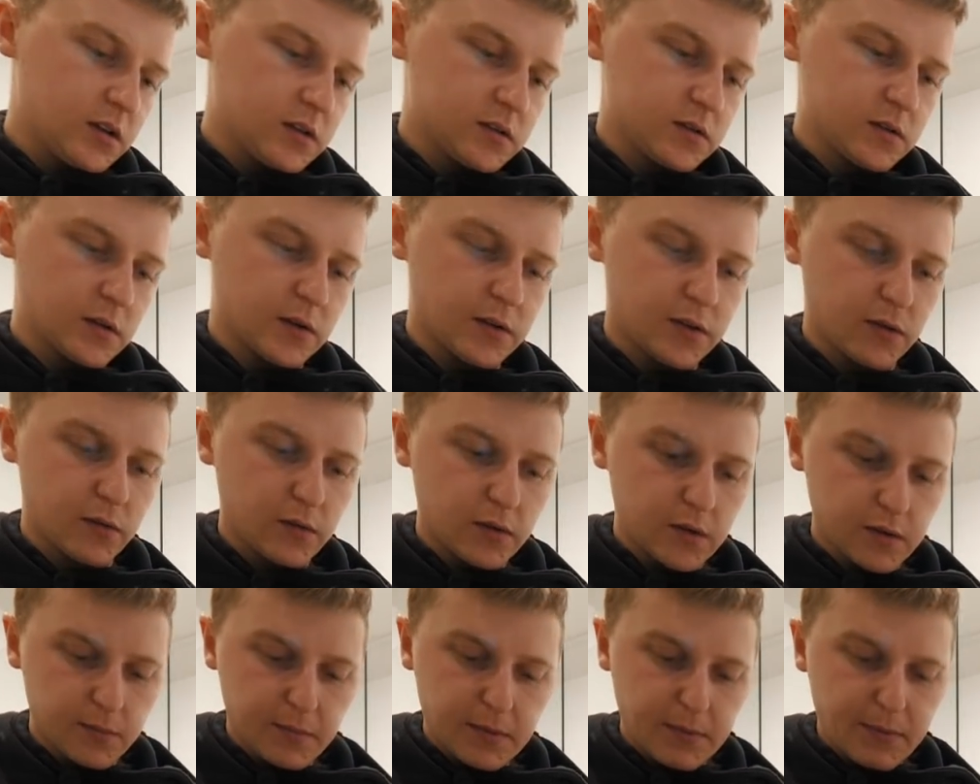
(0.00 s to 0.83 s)
So I
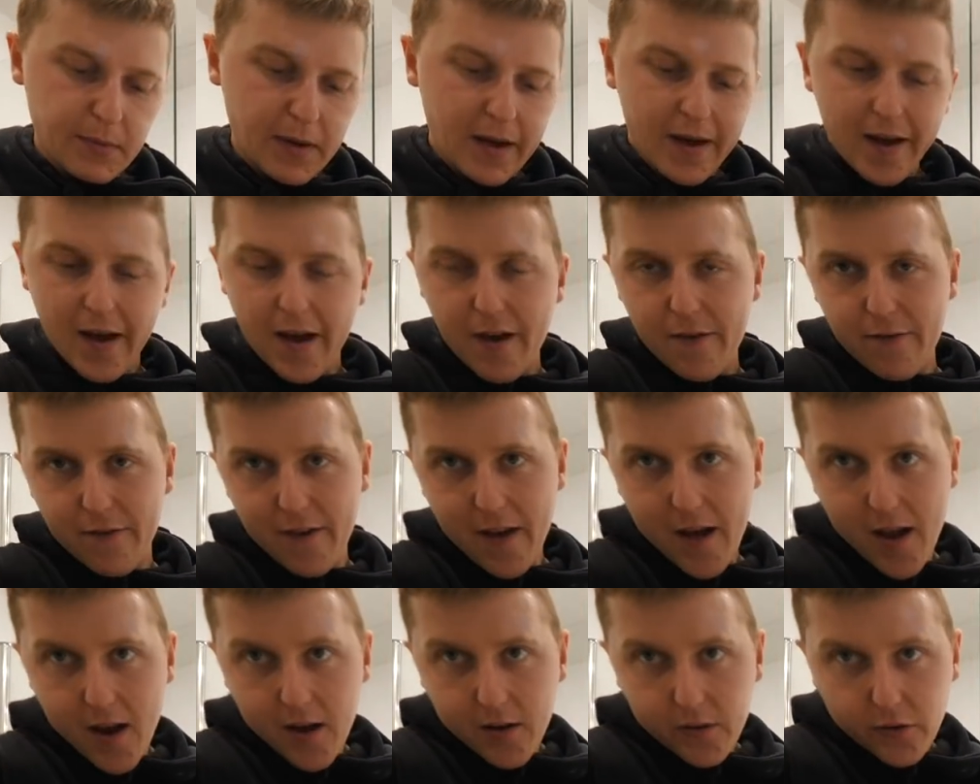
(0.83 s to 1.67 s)
thought it'd be
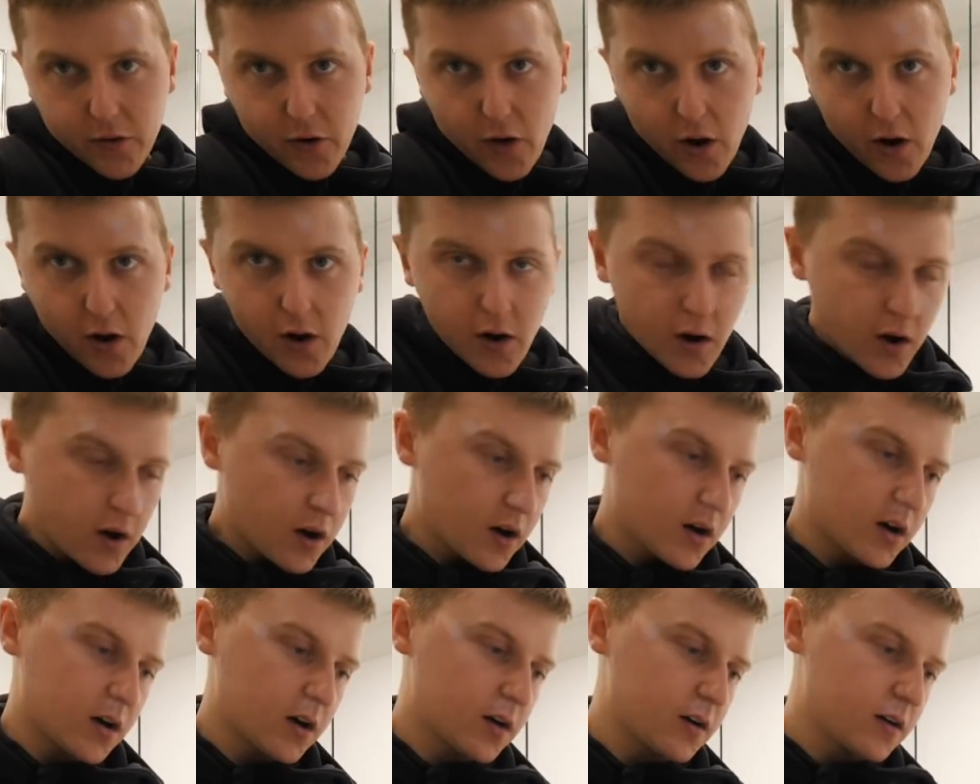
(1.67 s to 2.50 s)
perfect
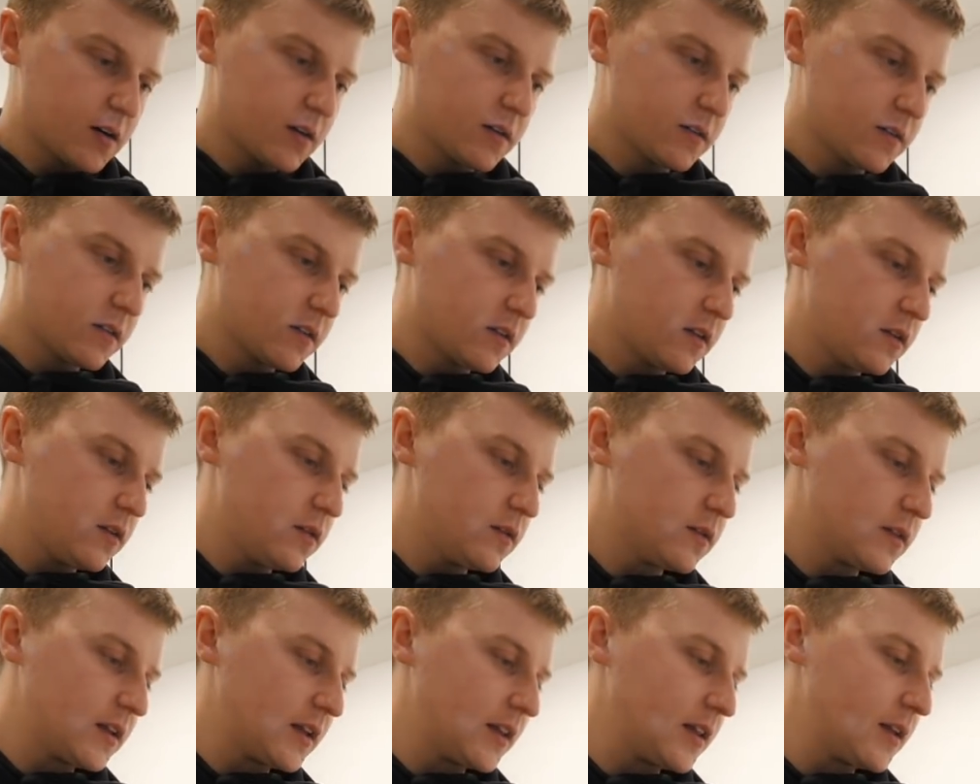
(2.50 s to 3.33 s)
to
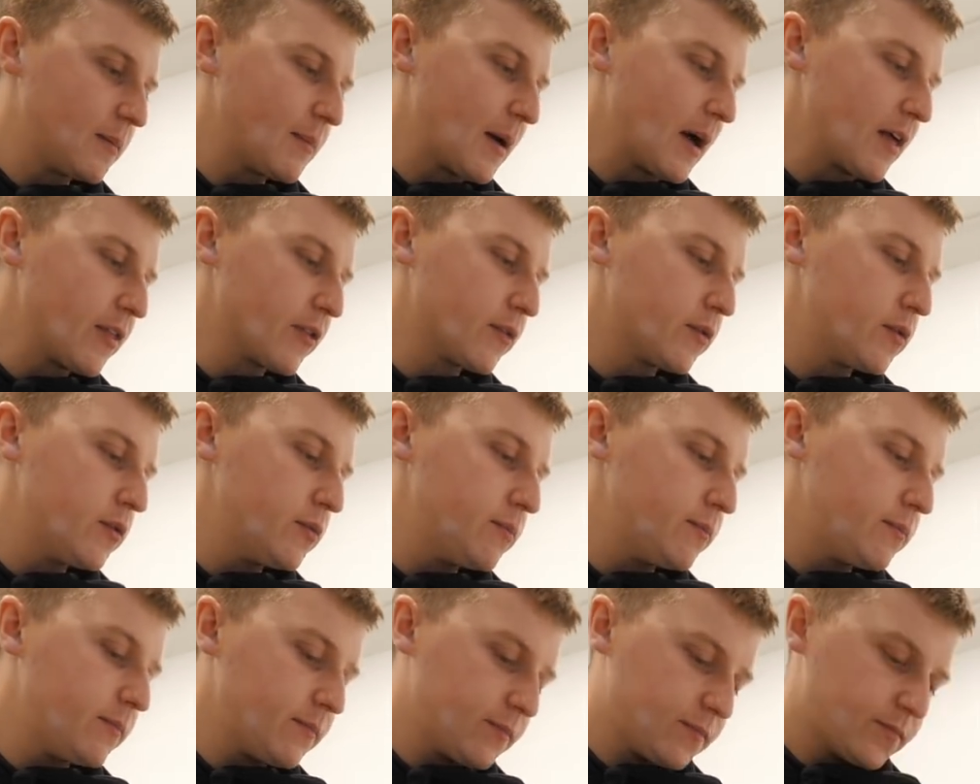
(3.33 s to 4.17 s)
use in the
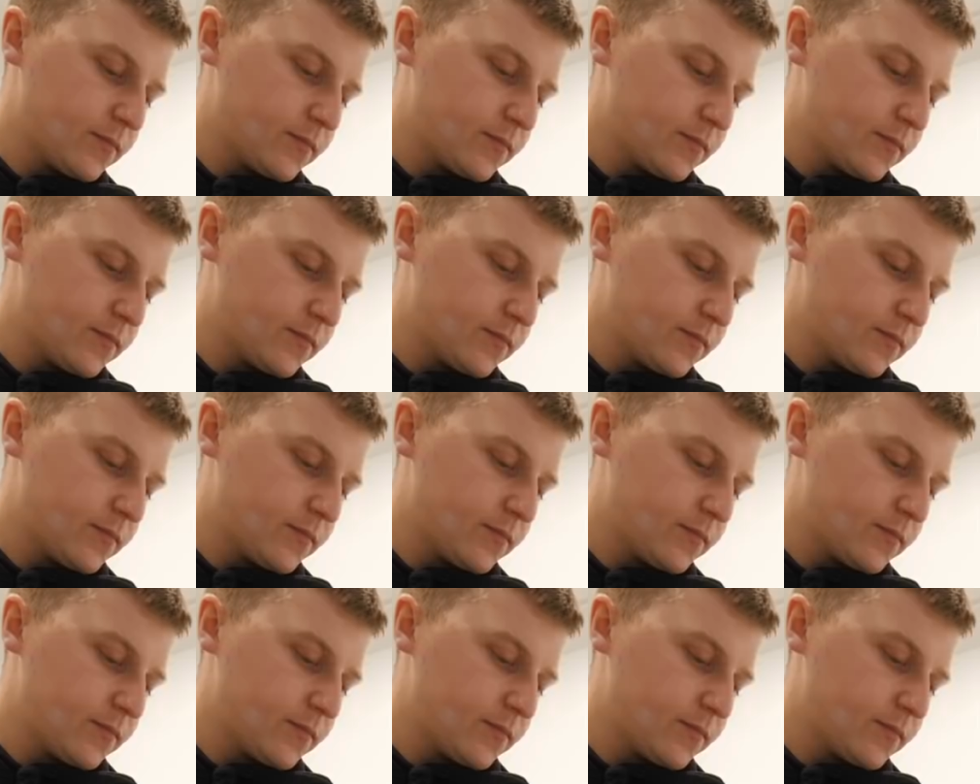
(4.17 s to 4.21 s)
bathroom.